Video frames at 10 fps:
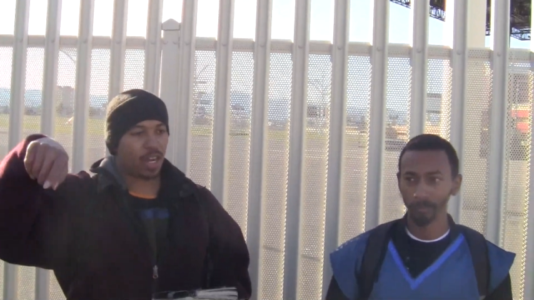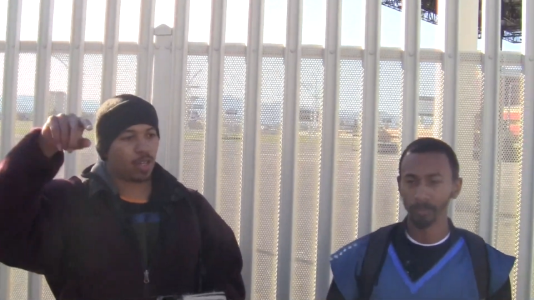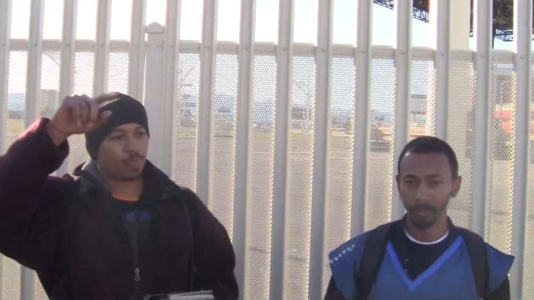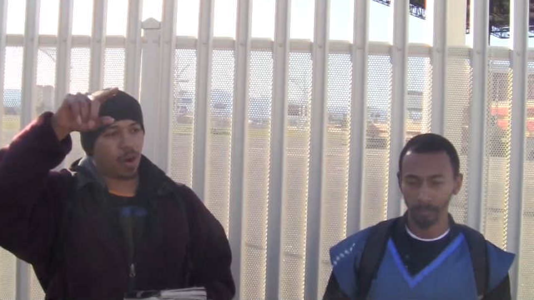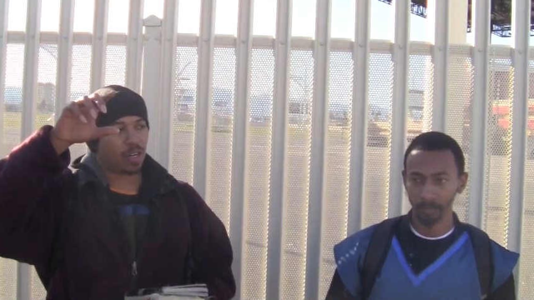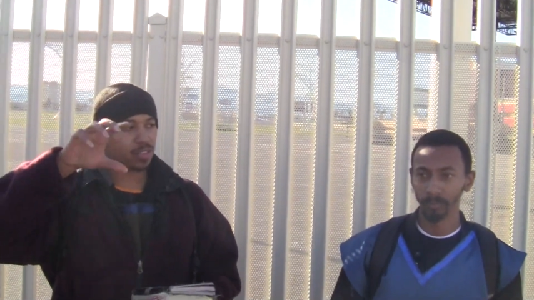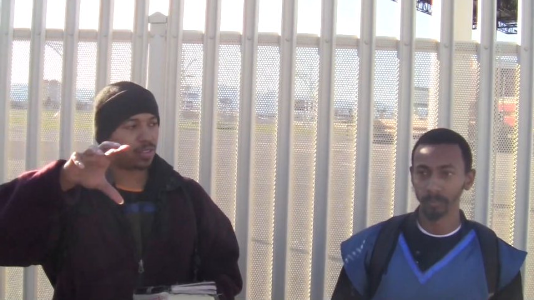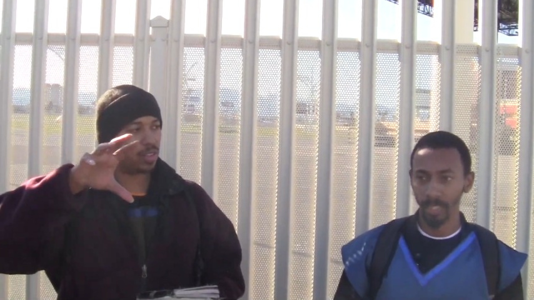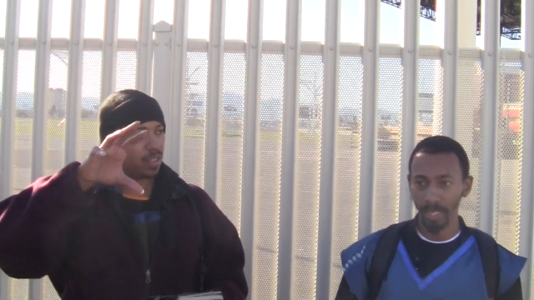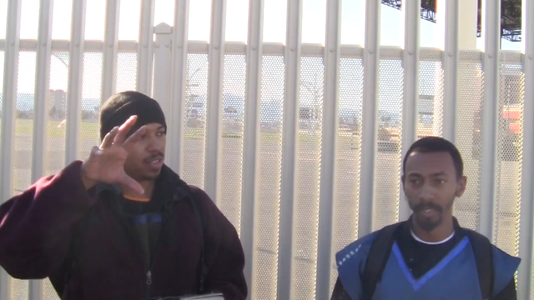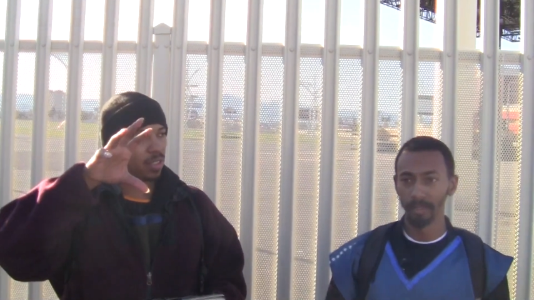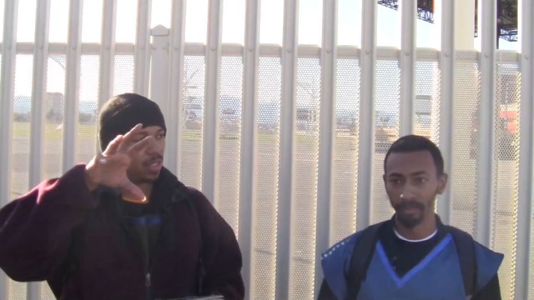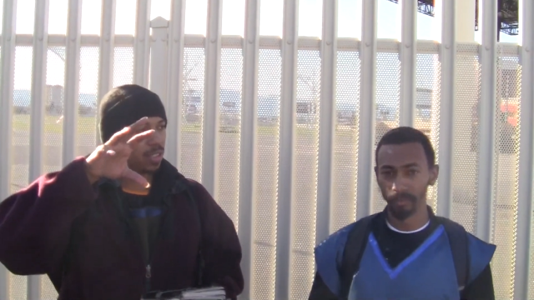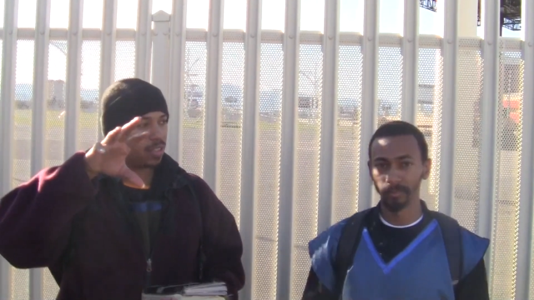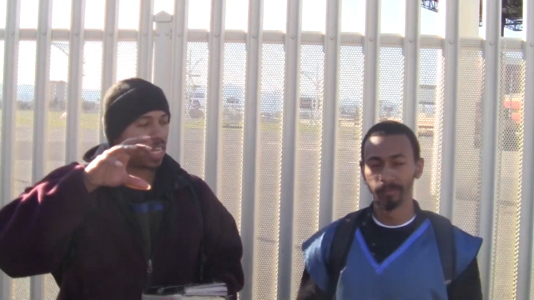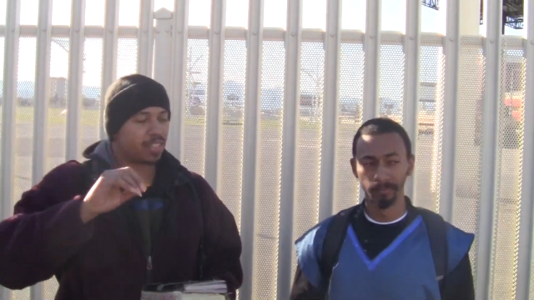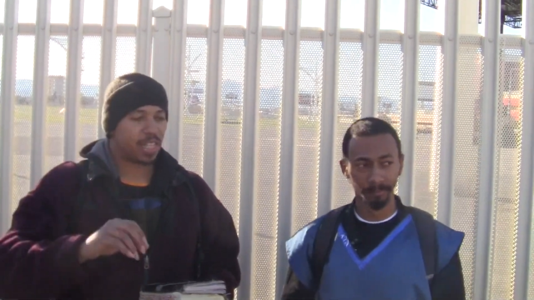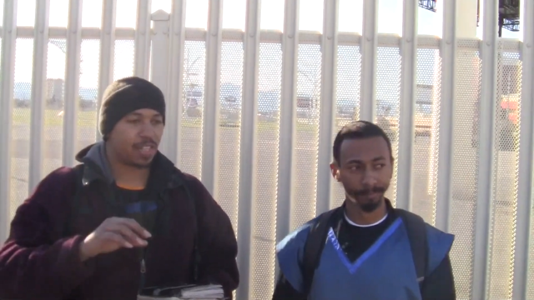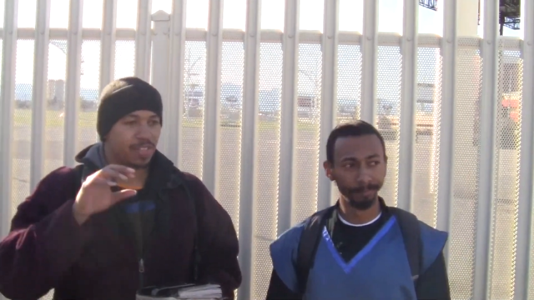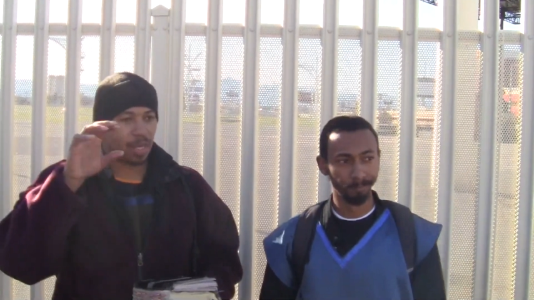Speaker 1: yeah. parts. Yeah.
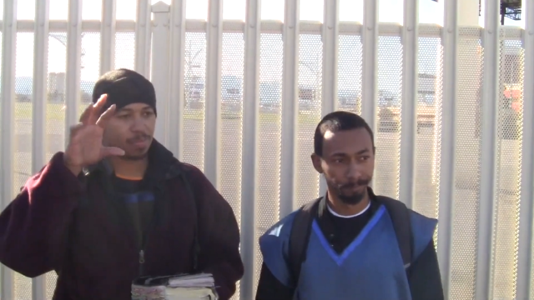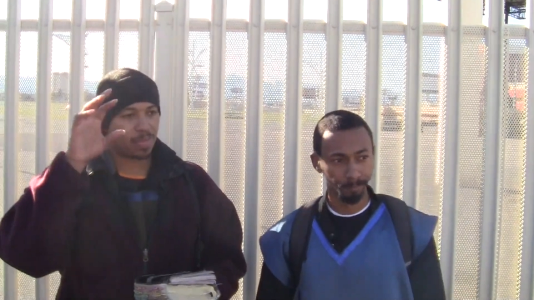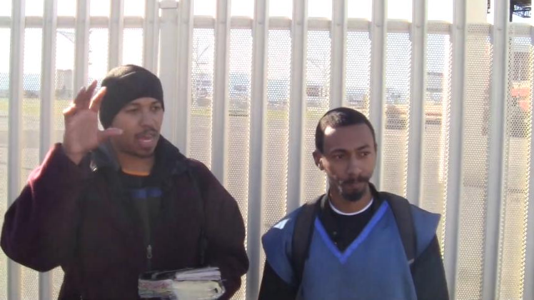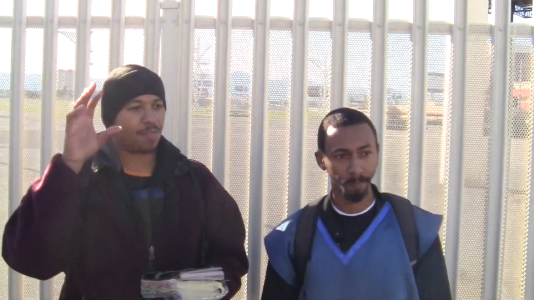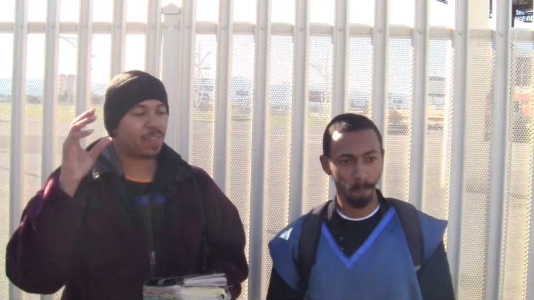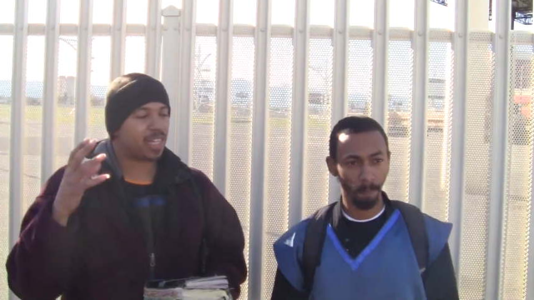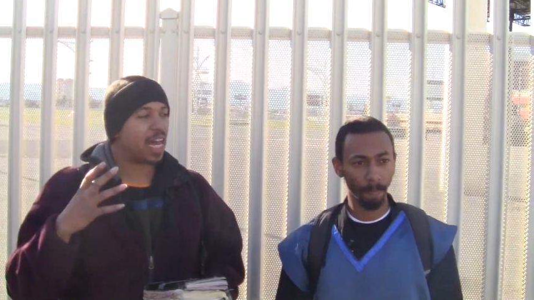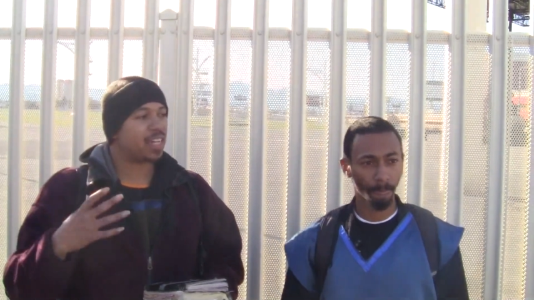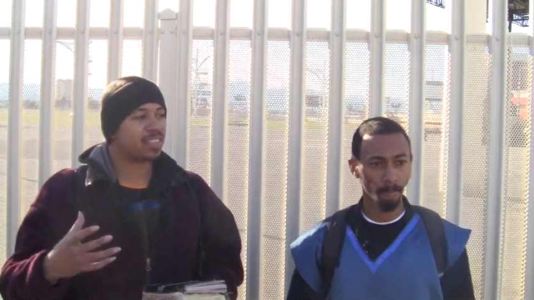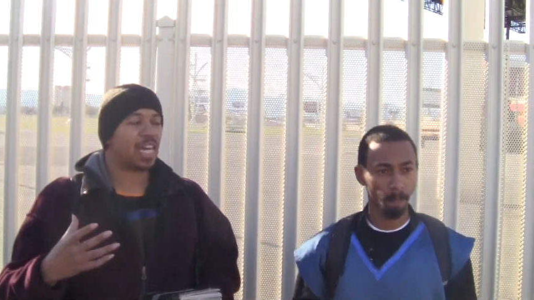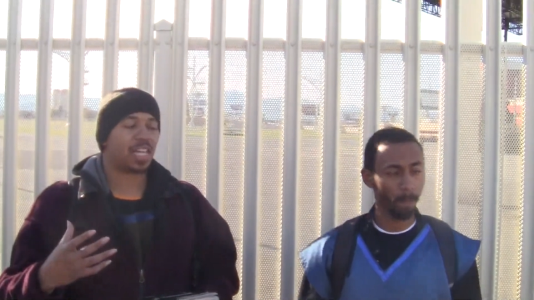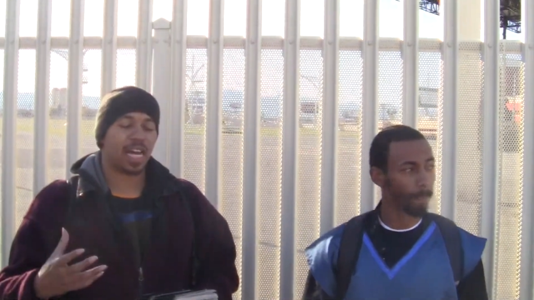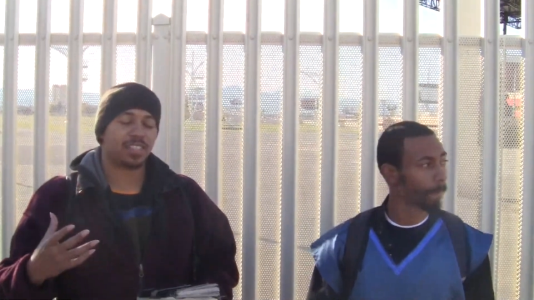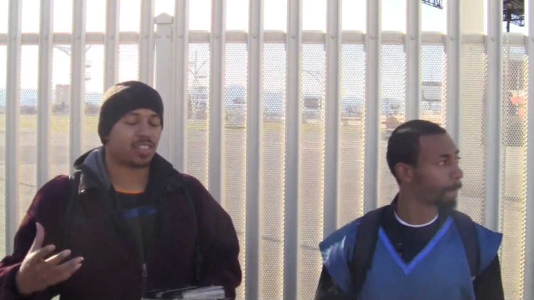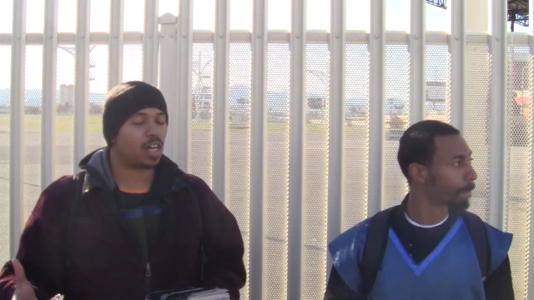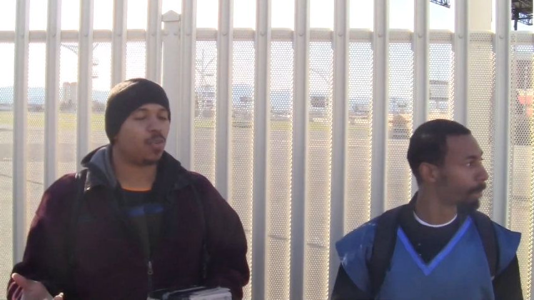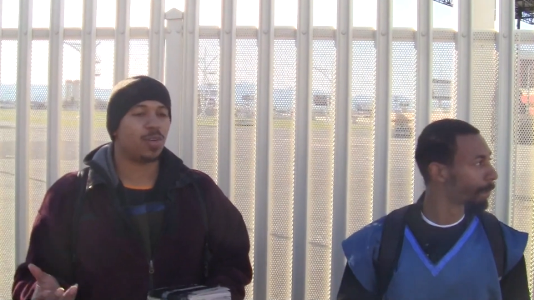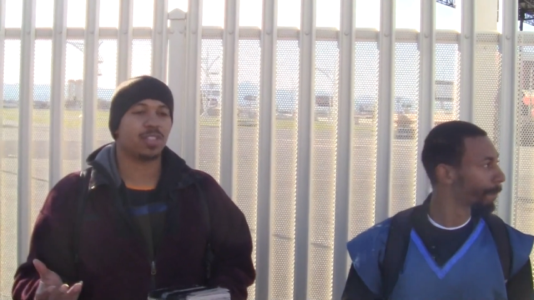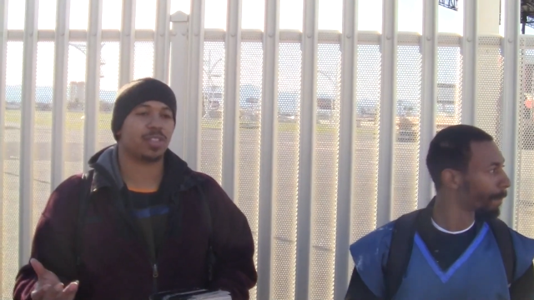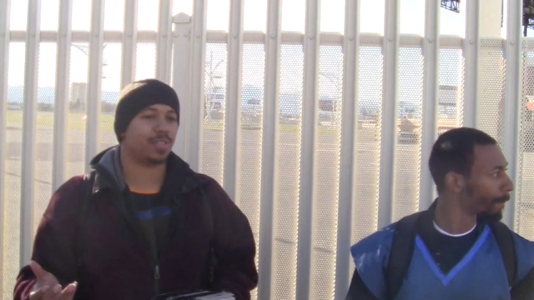That, that that that I forgot exactly. I saw
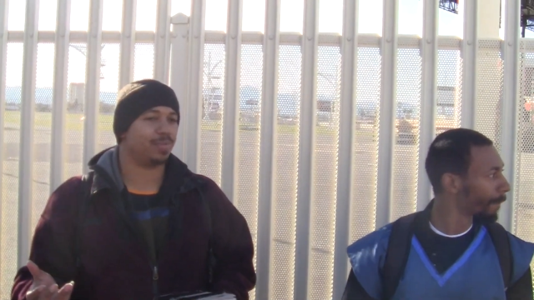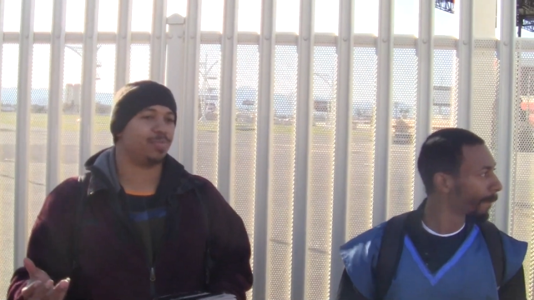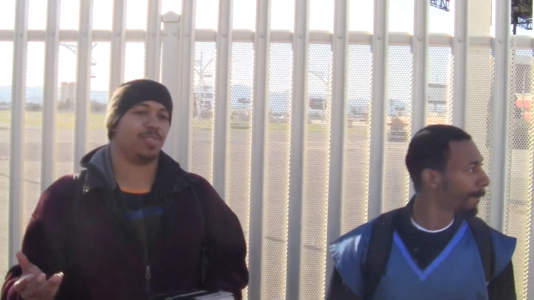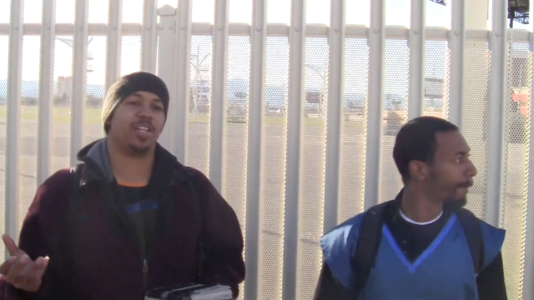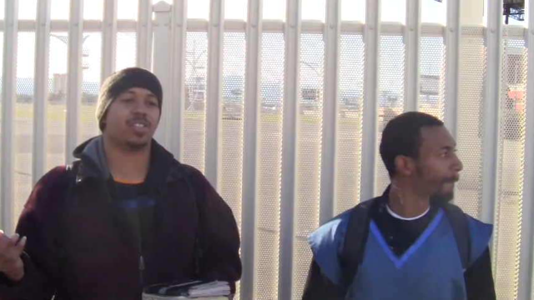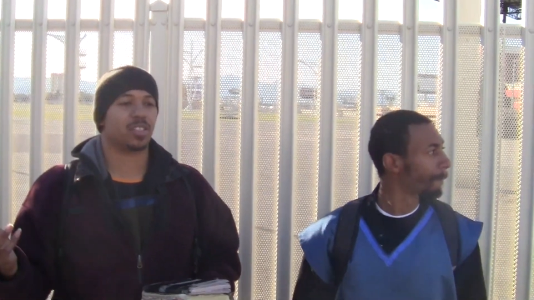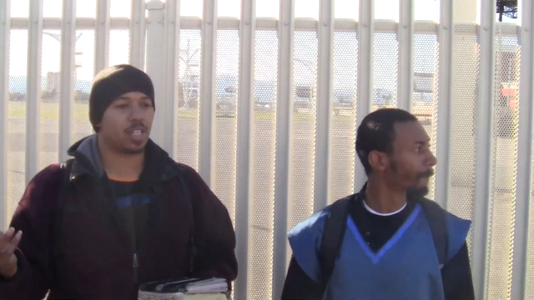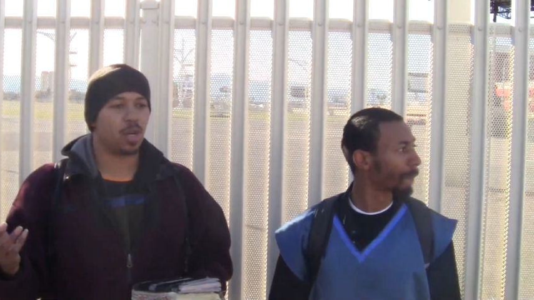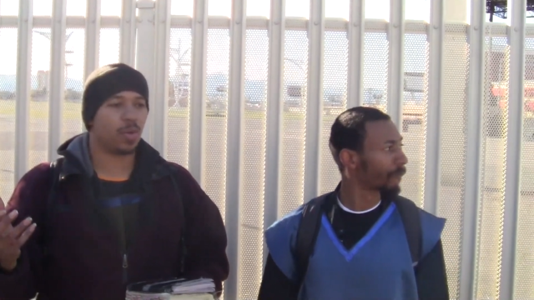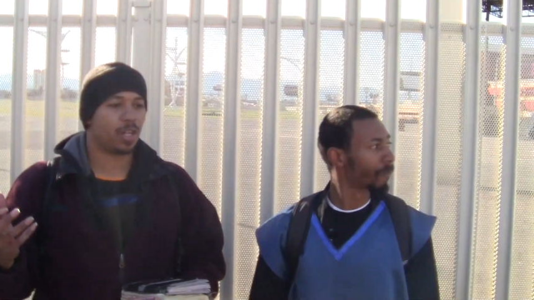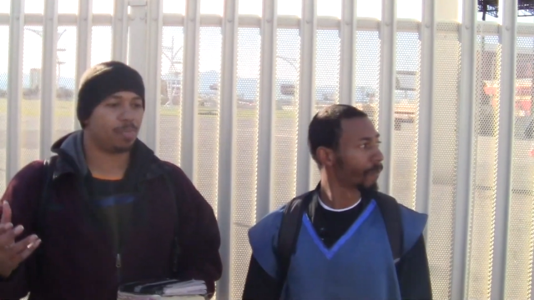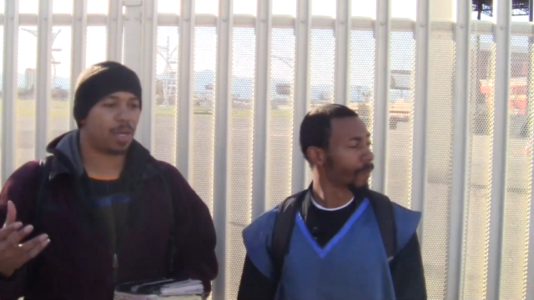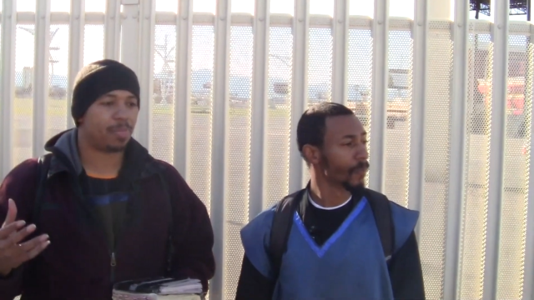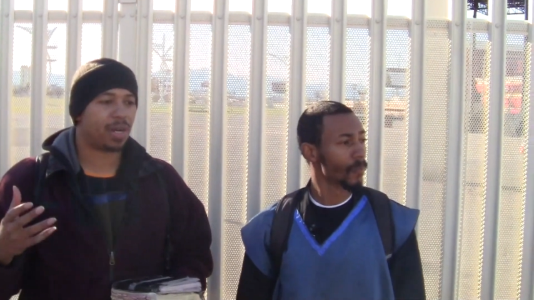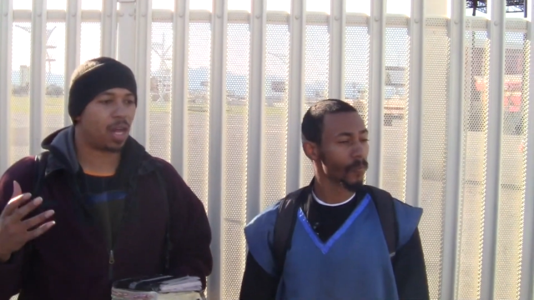one years ago what it meant, but